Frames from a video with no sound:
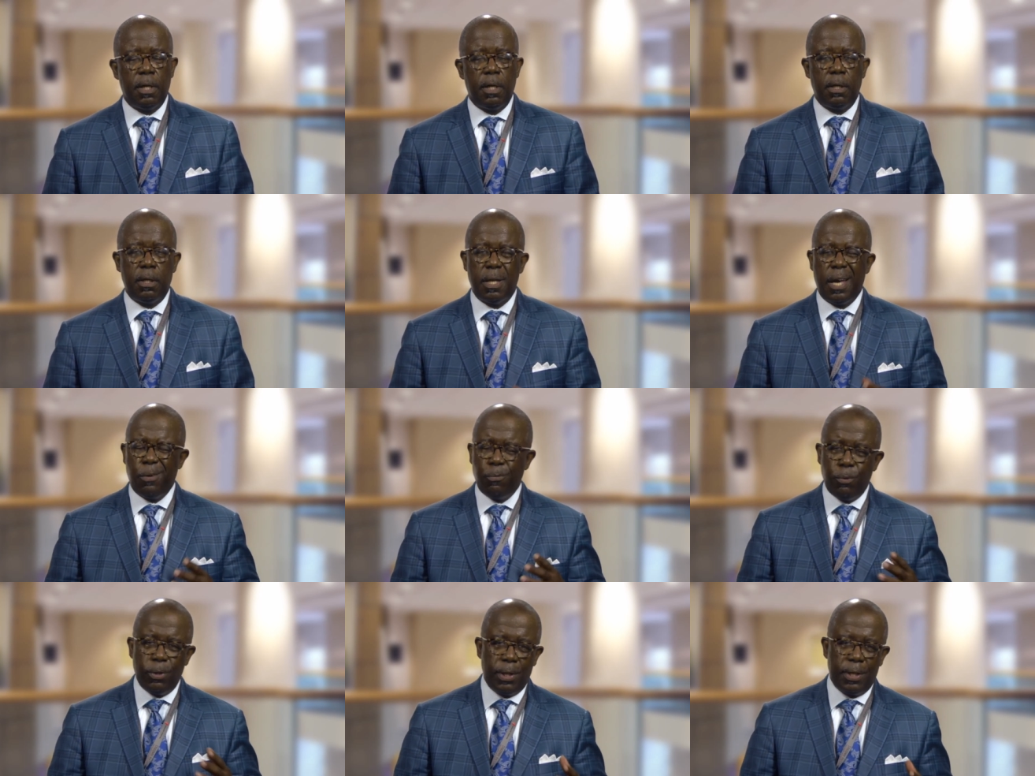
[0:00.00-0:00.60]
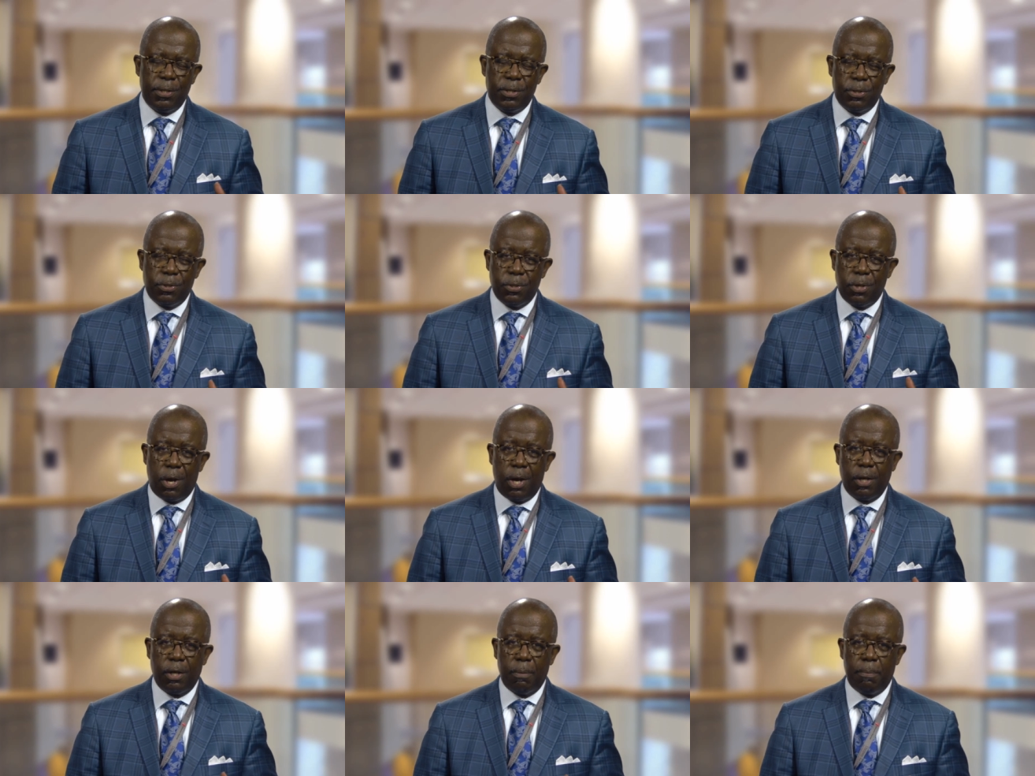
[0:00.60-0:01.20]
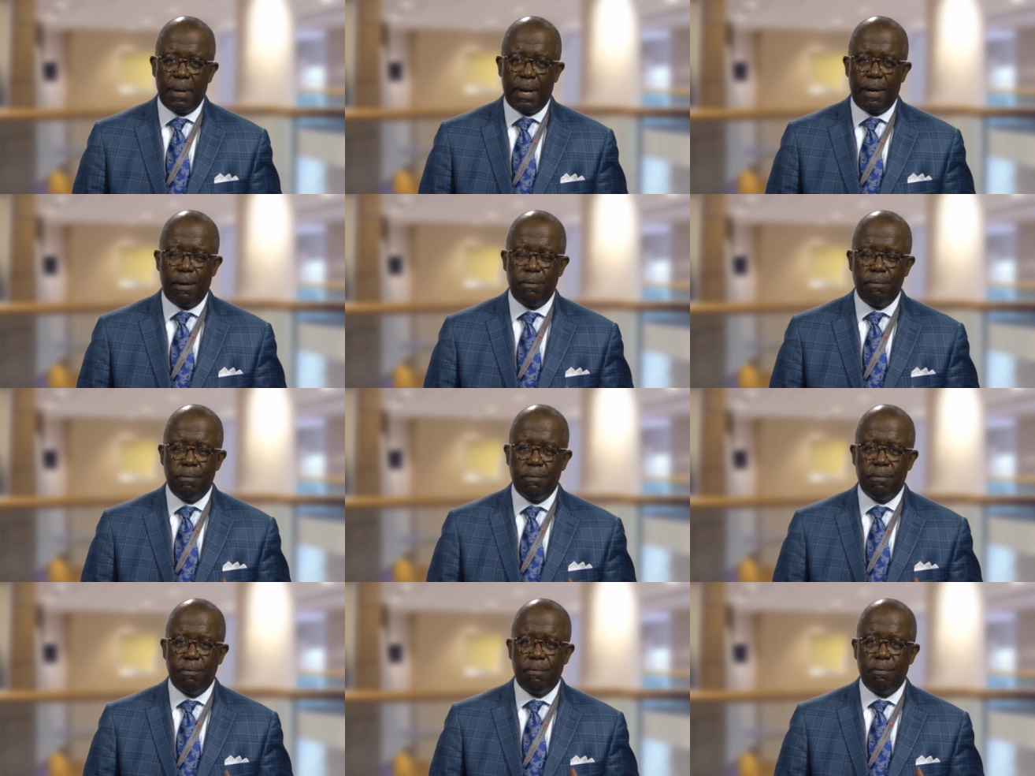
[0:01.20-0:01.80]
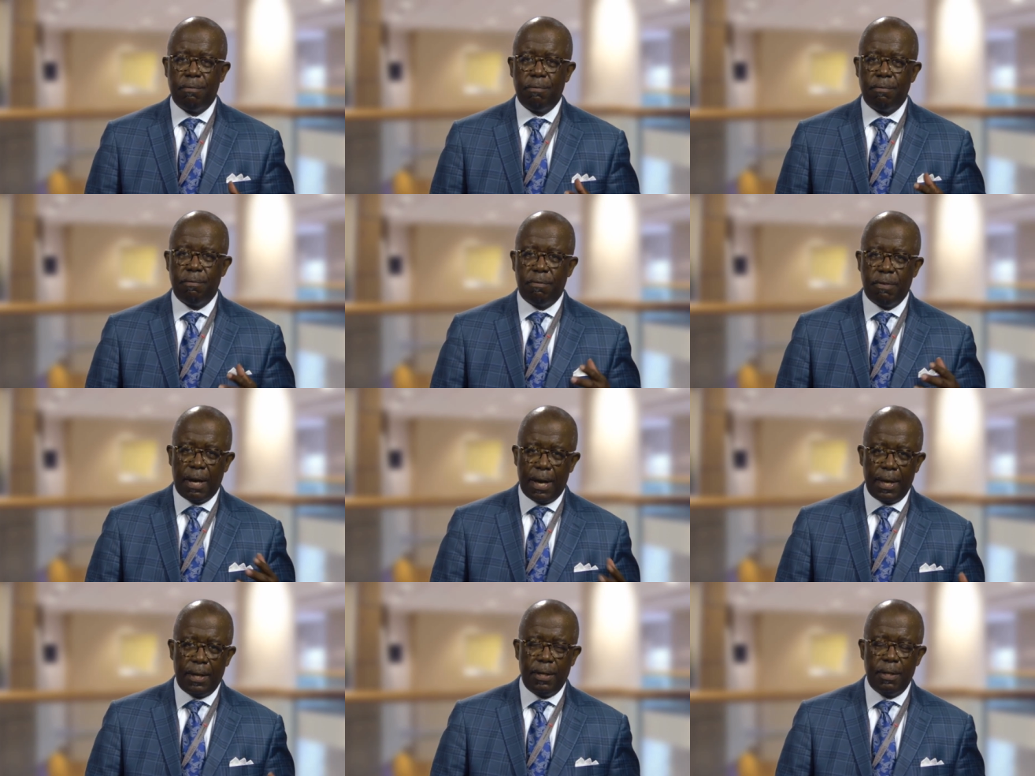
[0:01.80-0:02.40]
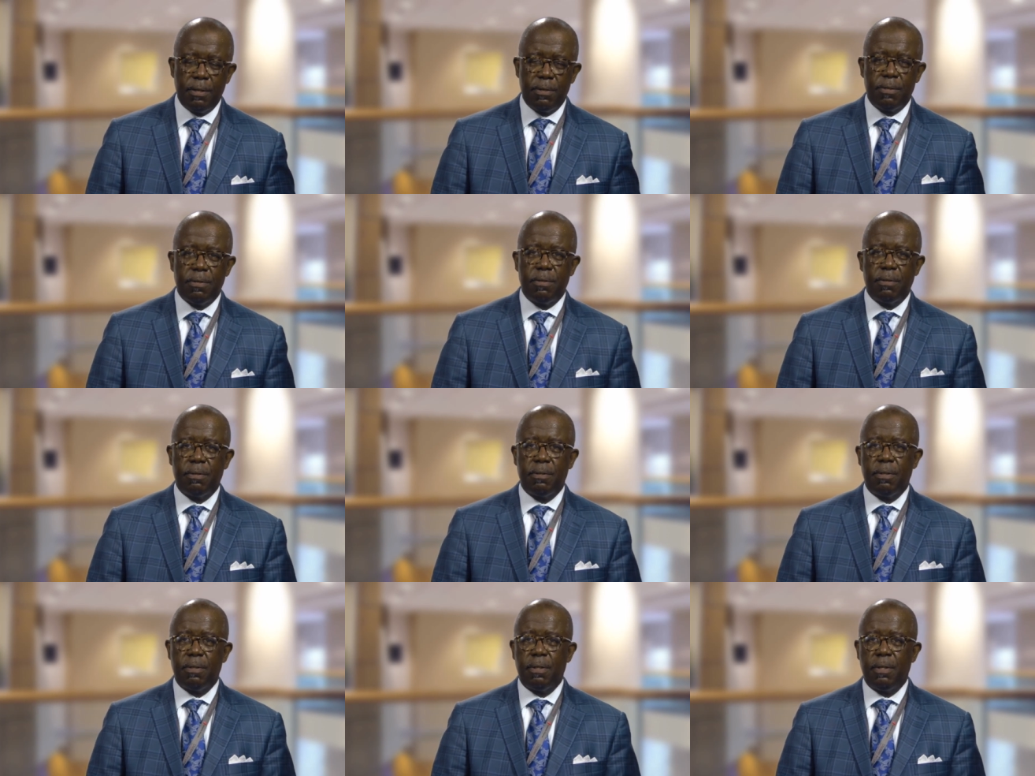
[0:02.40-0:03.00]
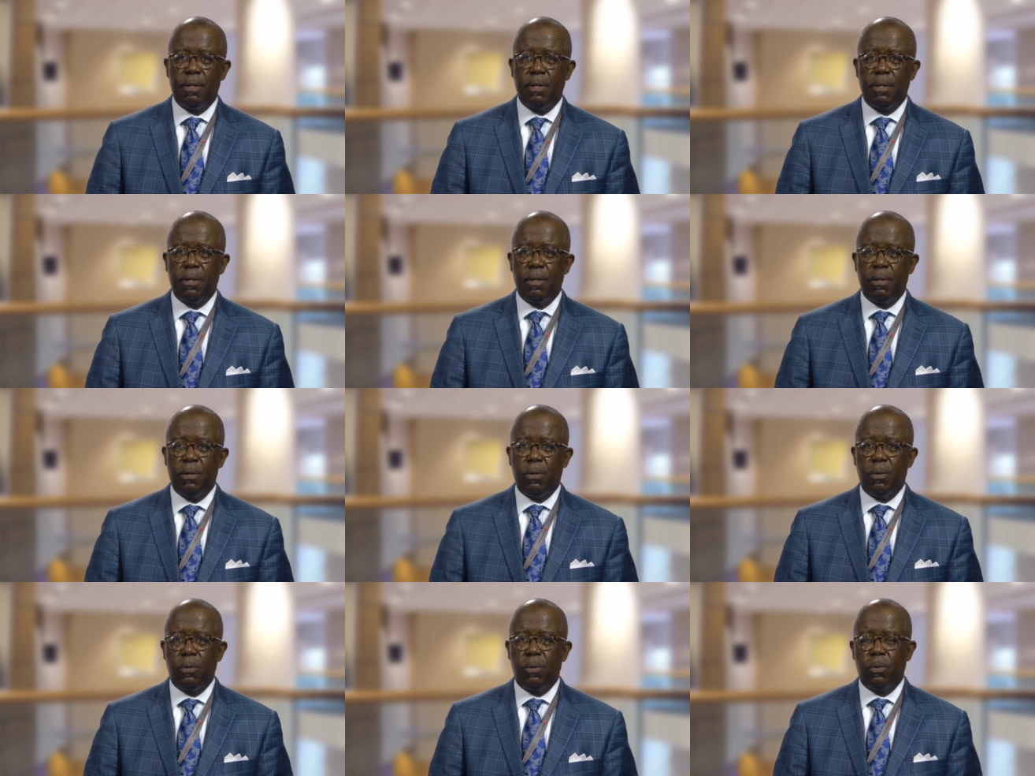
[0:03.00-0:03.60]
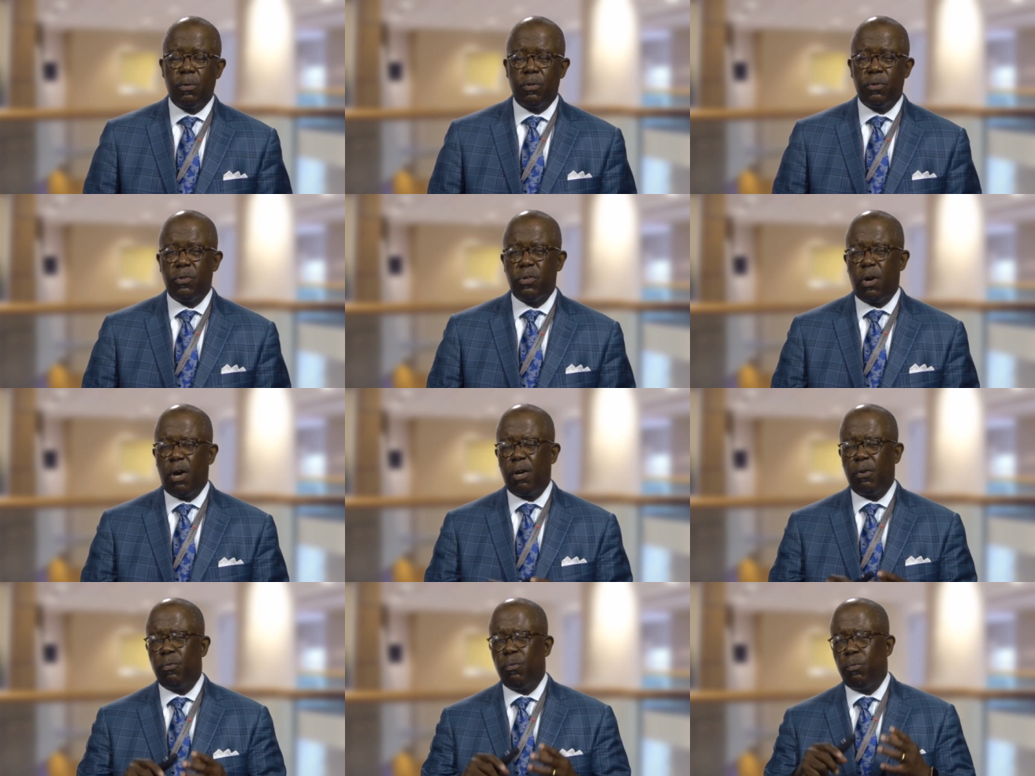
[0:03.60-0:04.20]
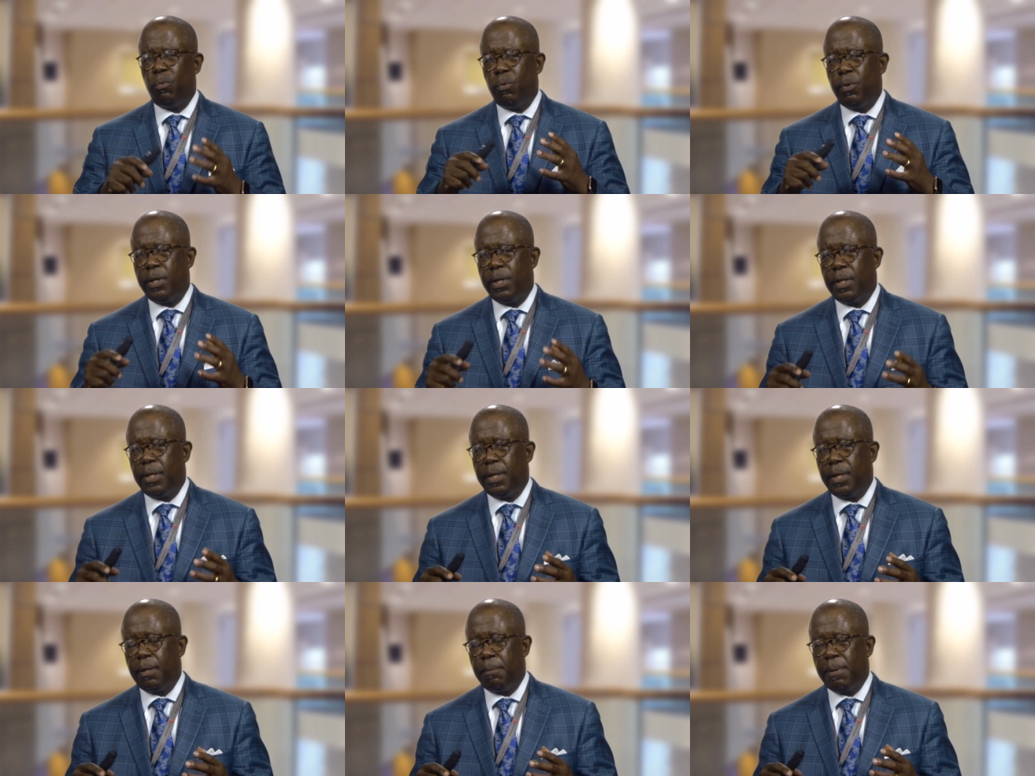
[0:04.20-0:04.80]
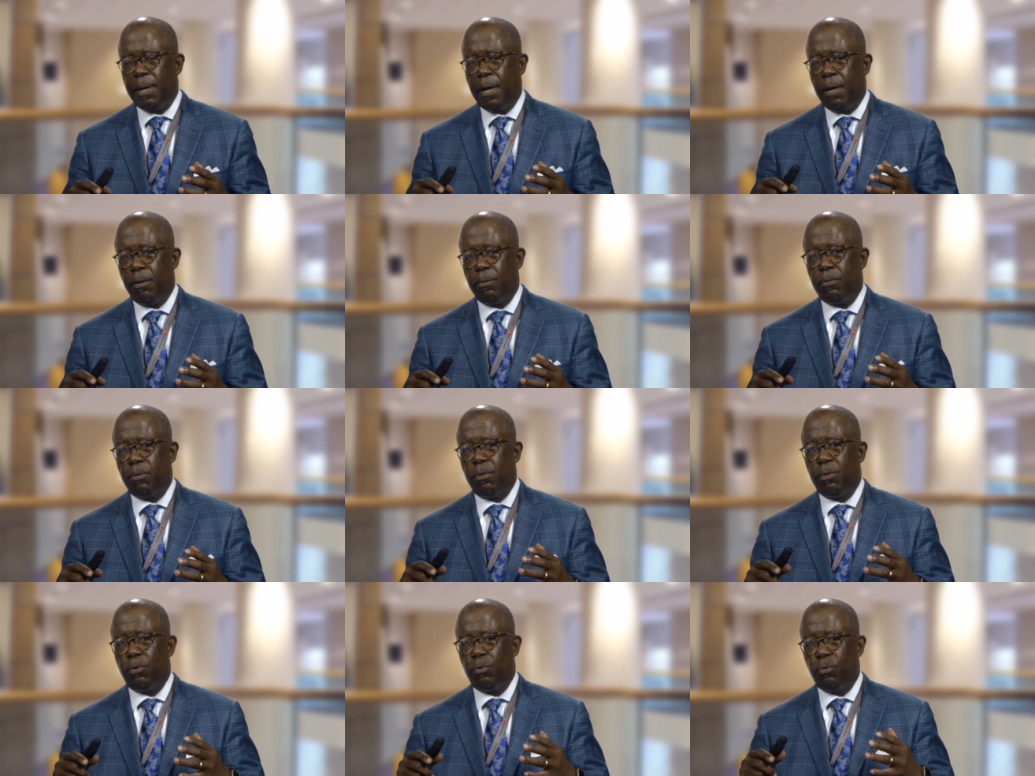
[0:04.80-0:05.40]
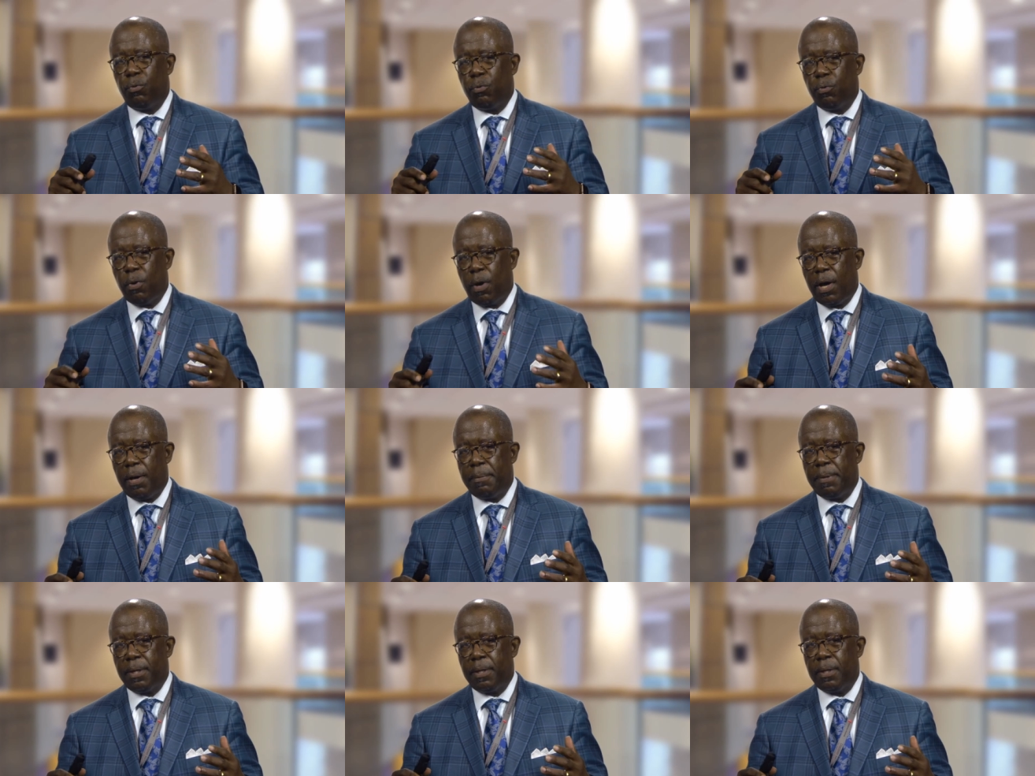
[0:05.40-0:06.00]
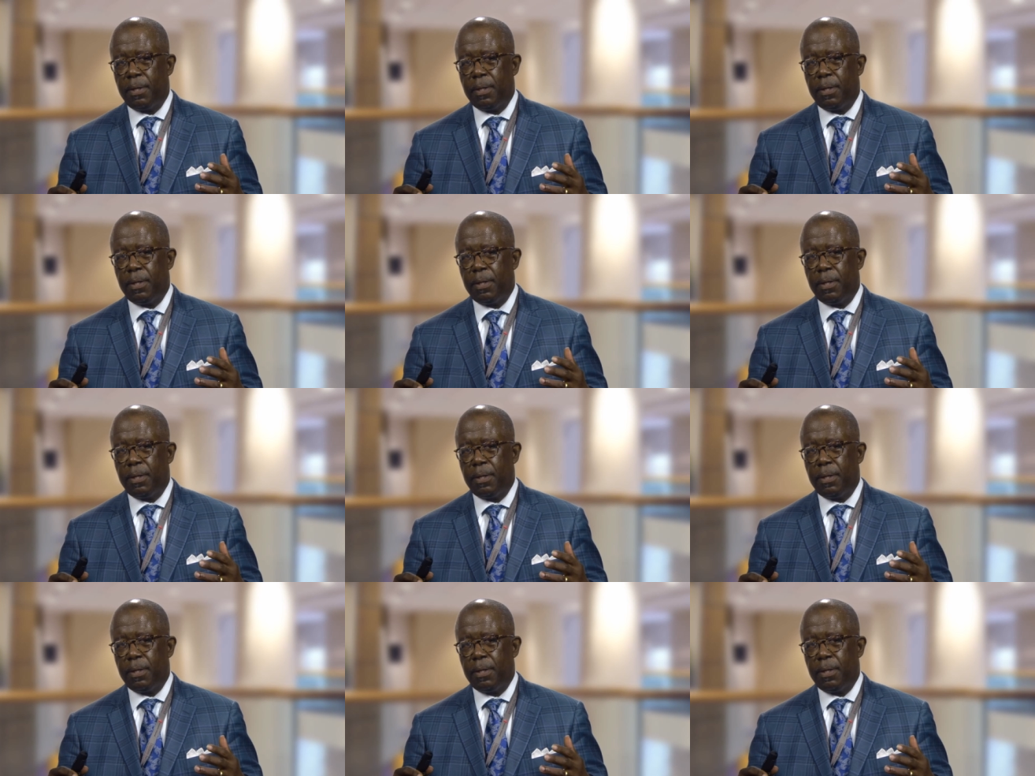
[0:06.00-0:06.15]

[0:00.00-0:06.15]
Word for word: not really to talk about violence or to talk really about trauma.